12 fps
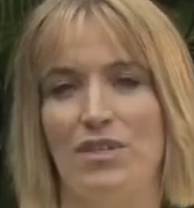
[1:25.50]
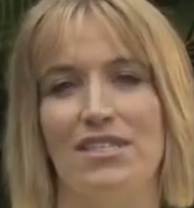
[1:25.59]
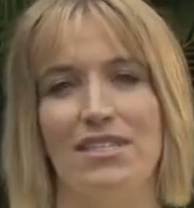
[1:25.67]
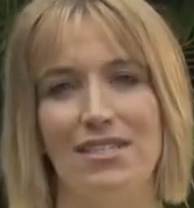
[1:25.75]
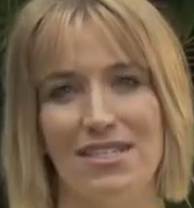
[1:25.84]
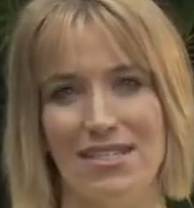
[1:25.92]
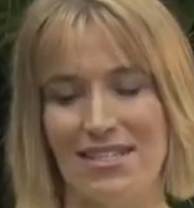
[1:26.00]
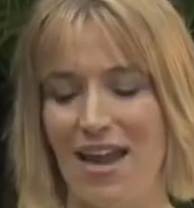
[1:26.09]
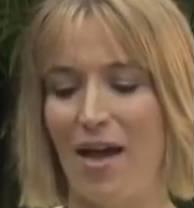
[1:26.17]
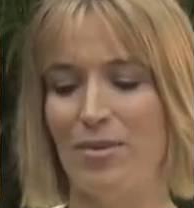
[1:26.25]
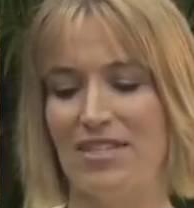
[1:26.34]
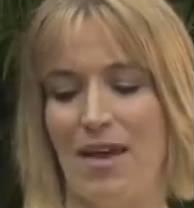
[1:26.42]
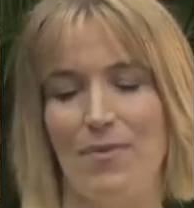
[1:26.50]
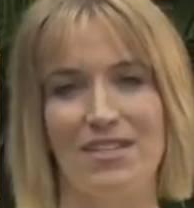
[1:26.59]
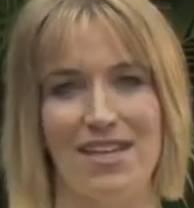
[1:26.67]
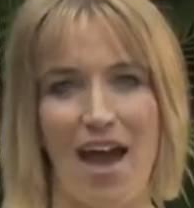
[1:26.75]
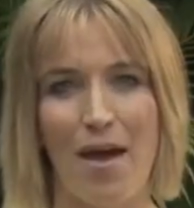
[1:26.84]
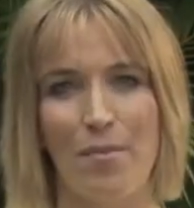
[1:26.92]
your resistance knob is at the
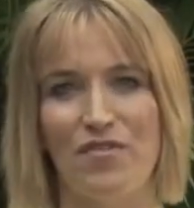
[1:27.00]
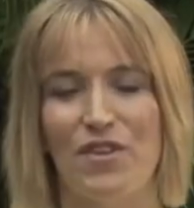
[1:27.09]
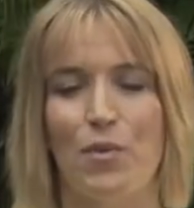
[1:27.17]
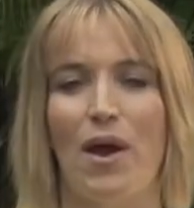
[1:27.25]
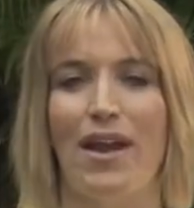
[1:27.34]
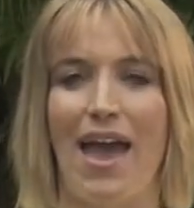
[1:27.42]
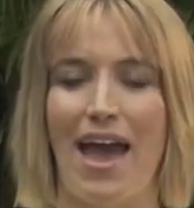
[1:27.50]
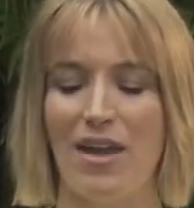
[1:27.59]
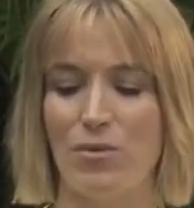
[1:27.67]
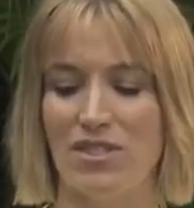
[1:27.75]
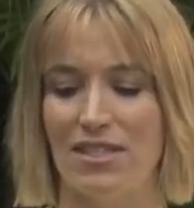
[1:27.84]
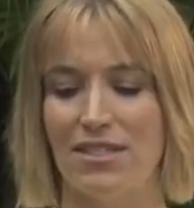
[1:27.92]
top. If you want to add